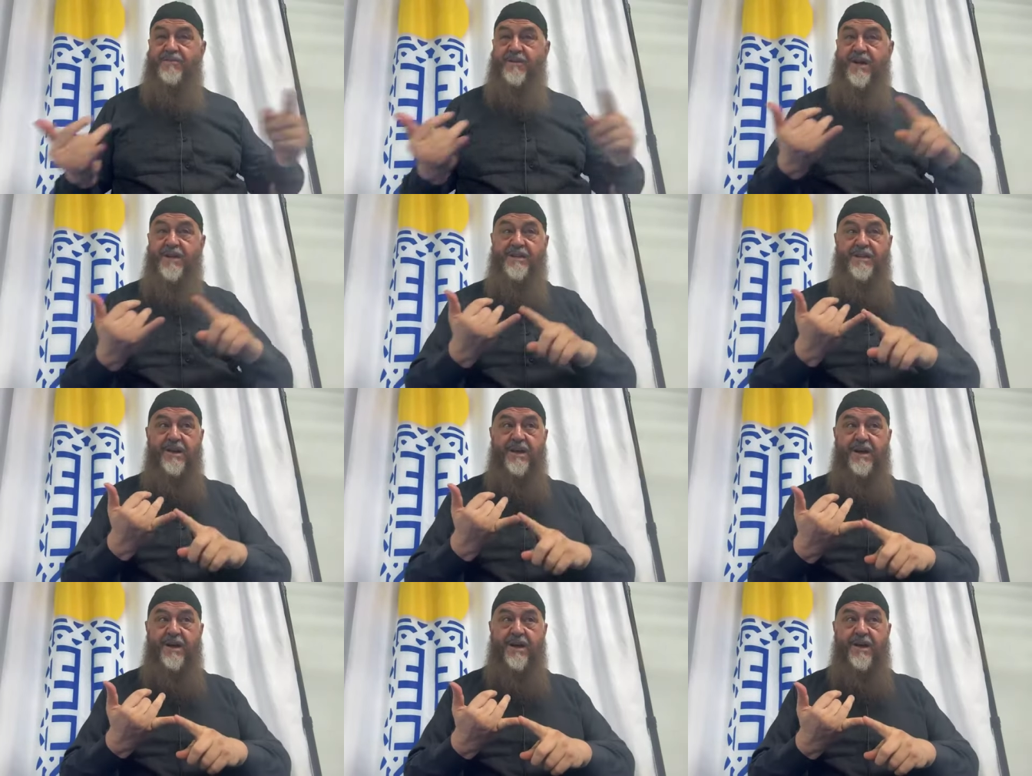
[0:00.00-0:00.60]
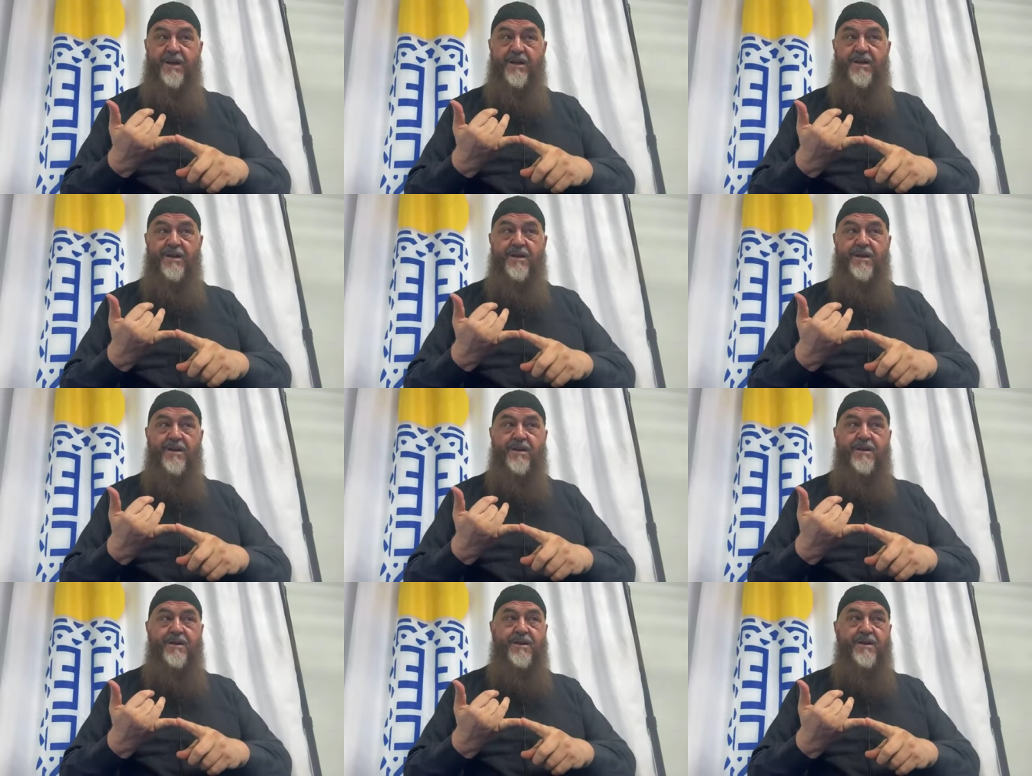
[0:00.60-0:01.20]
Fatiha,
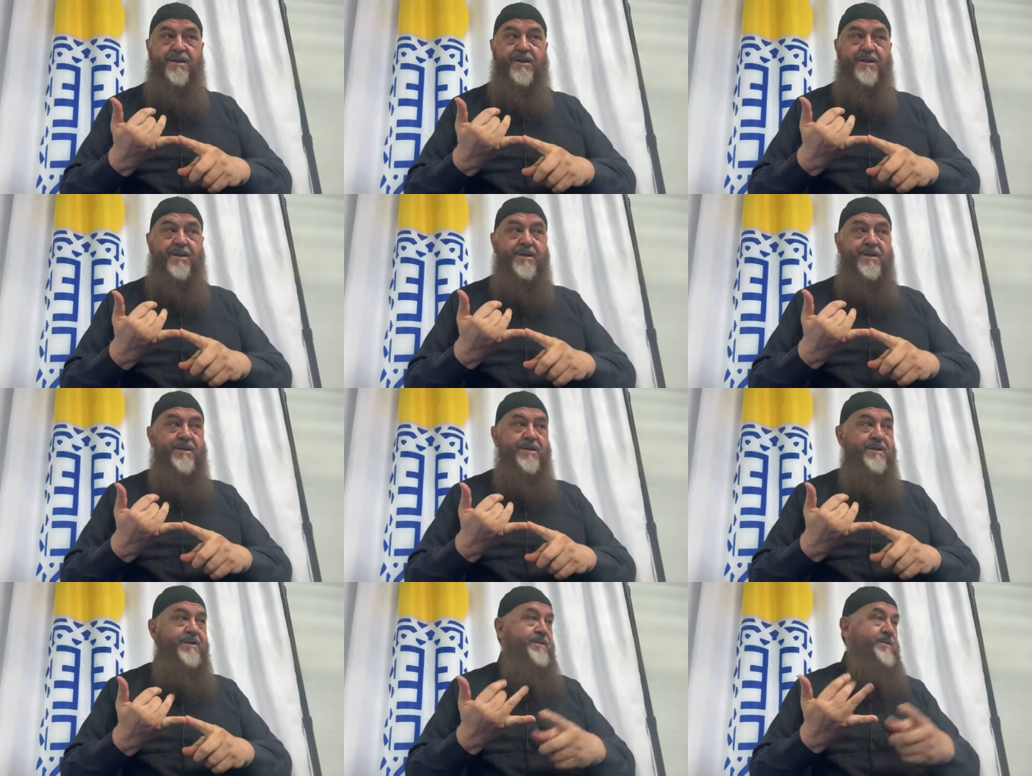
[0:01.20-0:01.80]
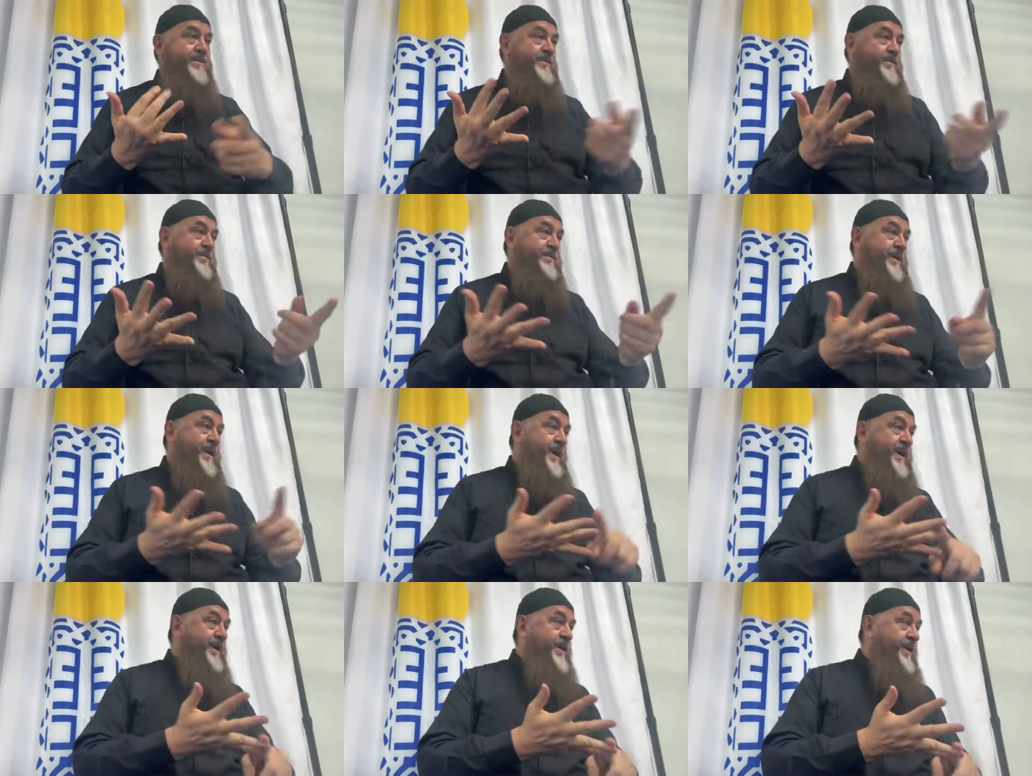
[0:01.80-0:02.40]

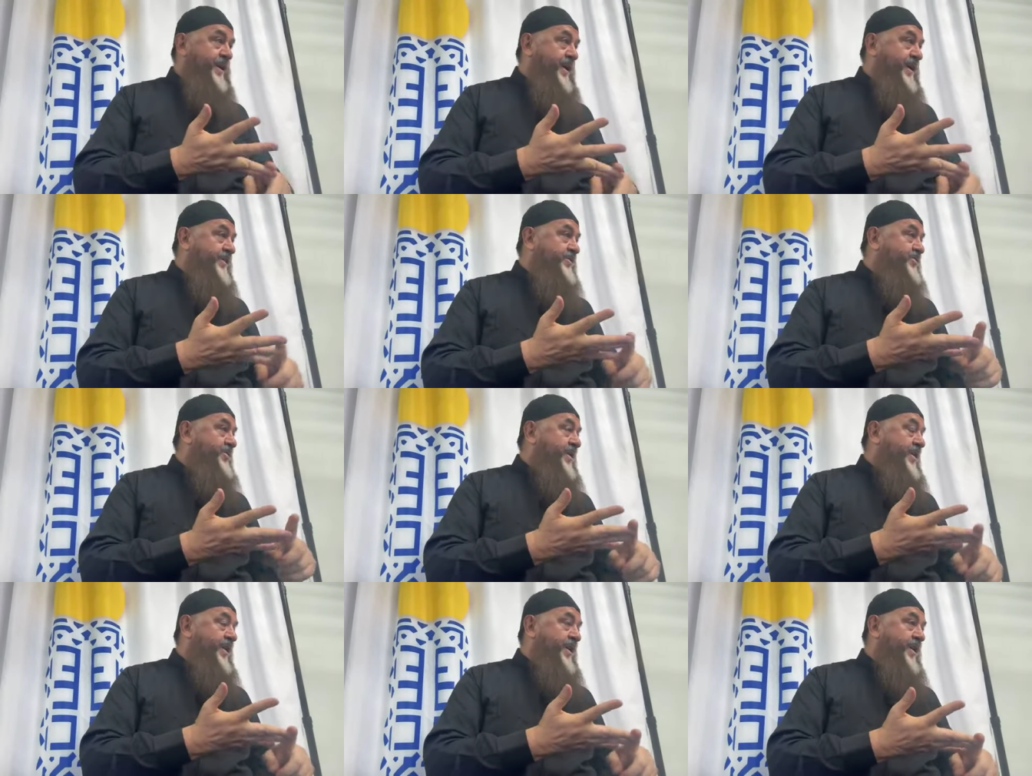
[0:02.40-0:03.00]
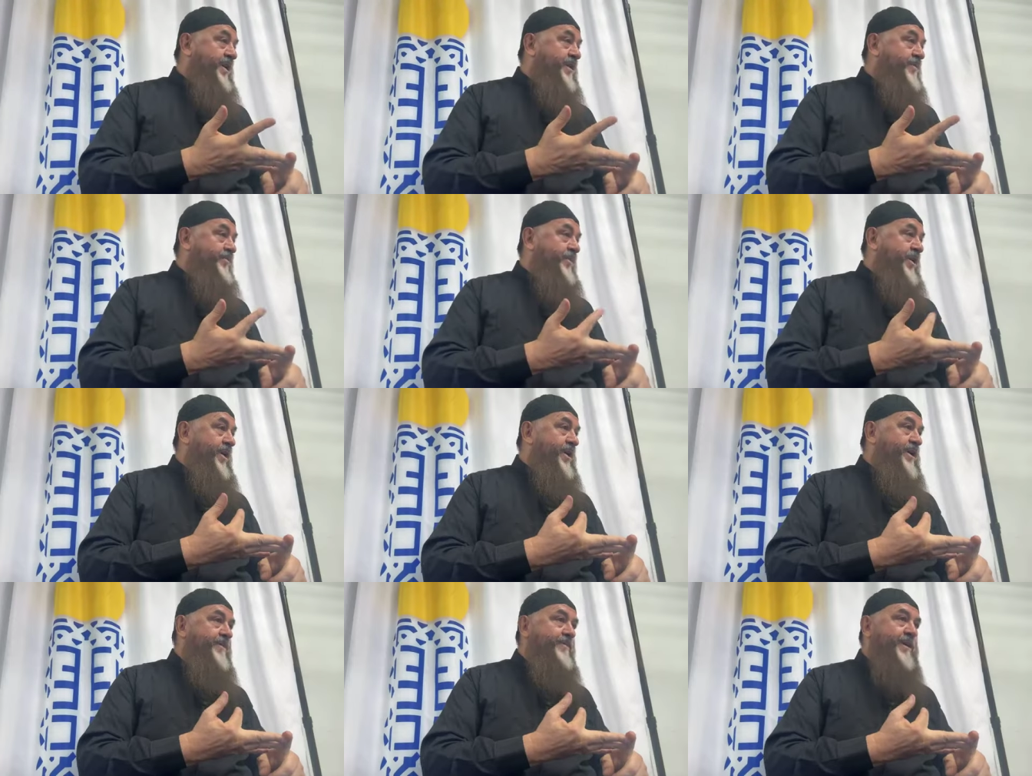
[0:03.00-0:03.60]
Tahiyyat, Salah
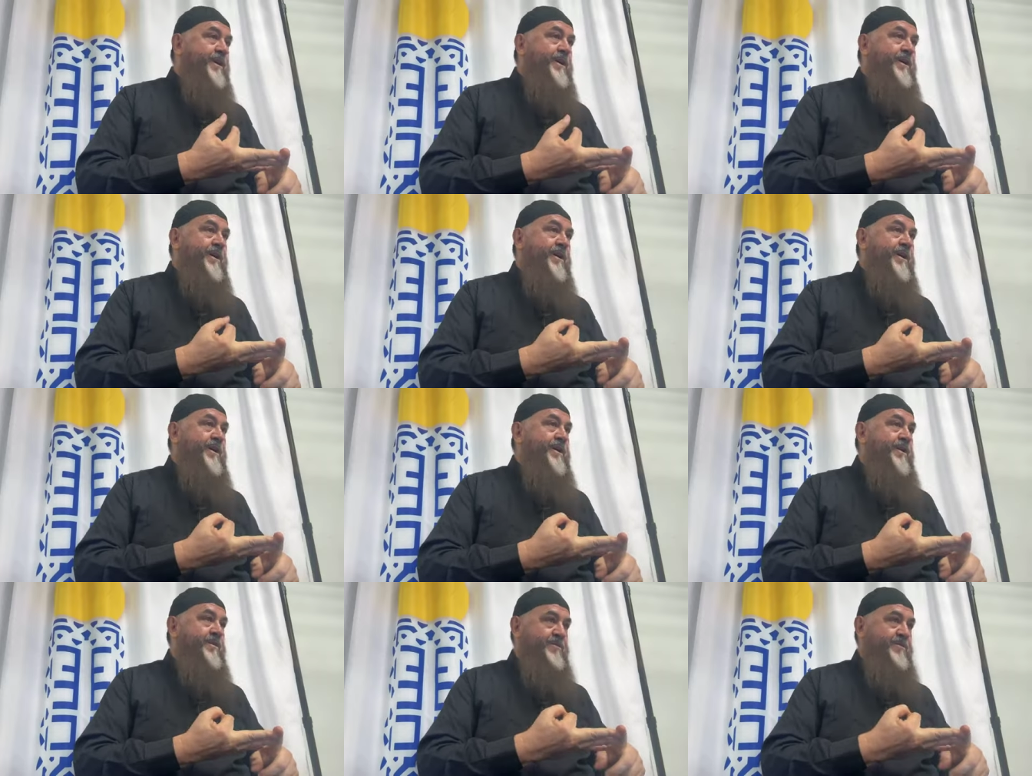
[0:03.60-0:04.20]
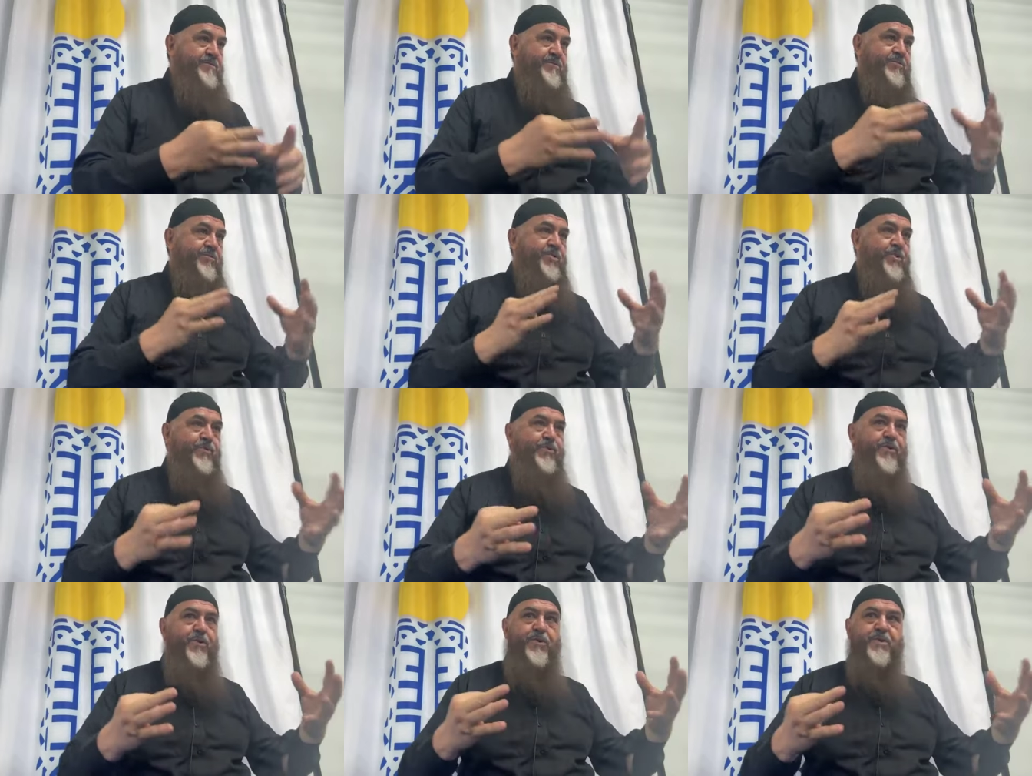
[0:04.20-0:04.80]
al
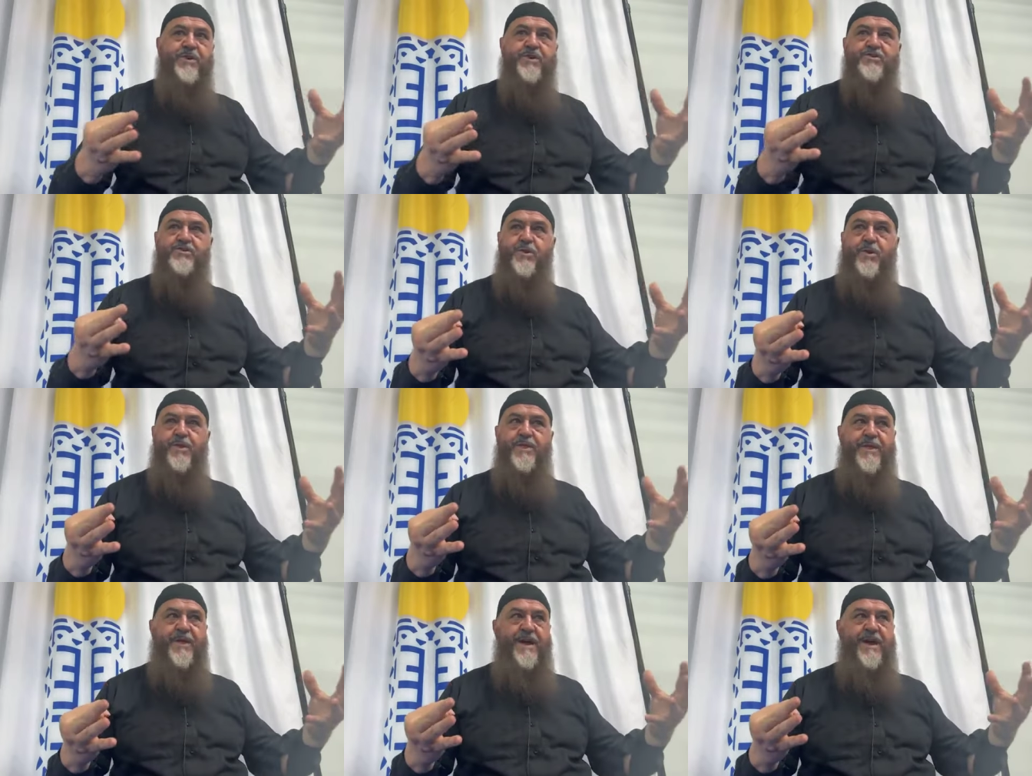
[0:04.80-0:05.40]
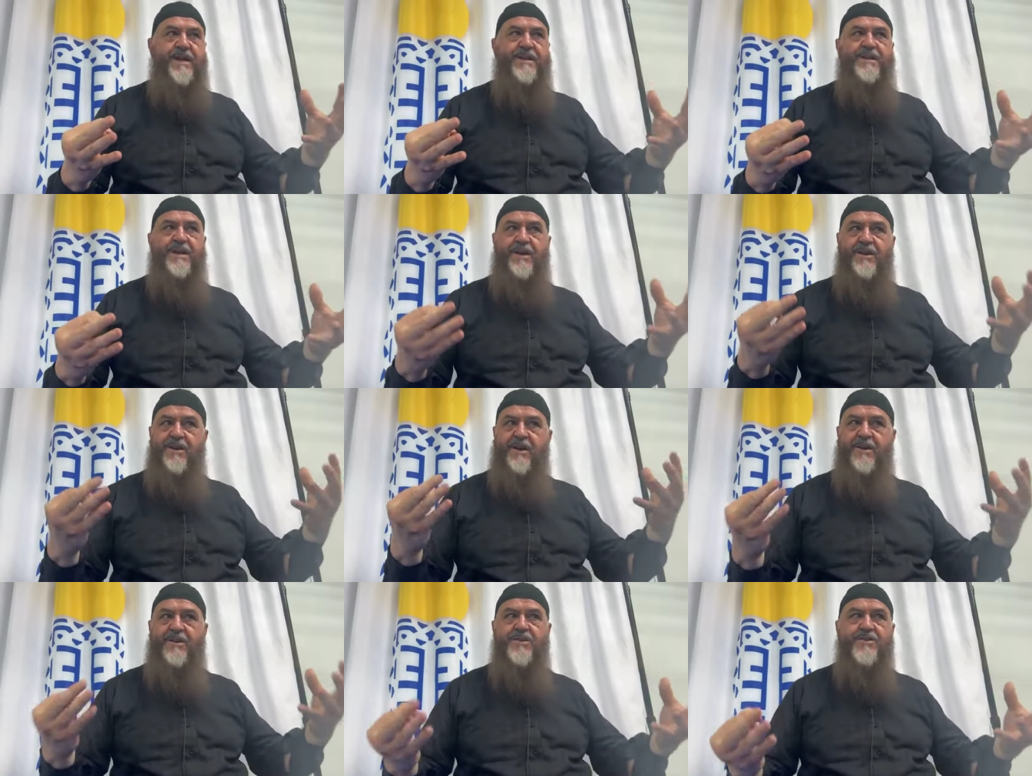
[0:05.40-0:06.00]
to focus on that
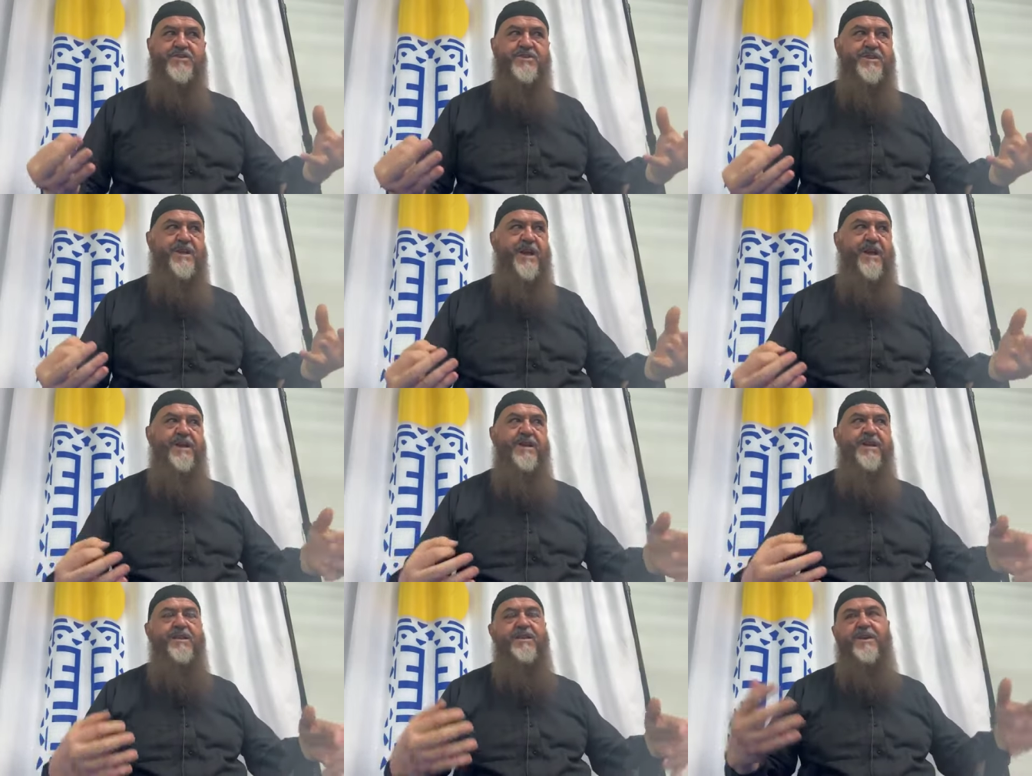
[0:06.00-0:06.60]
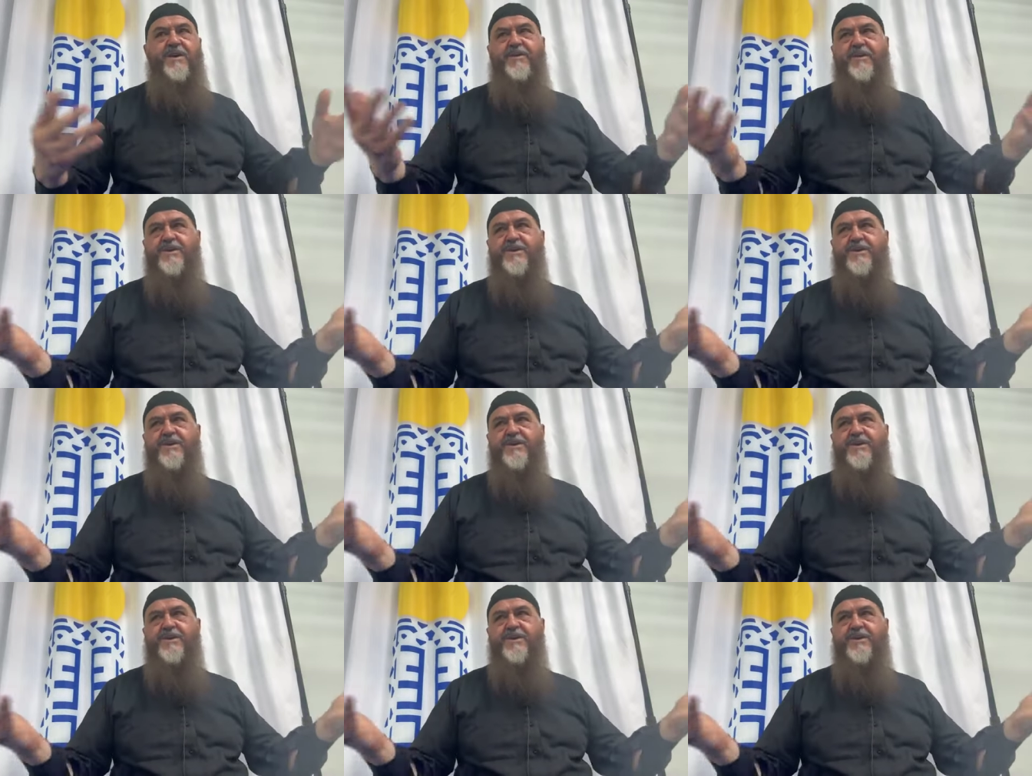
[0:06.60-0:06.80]
and understand it.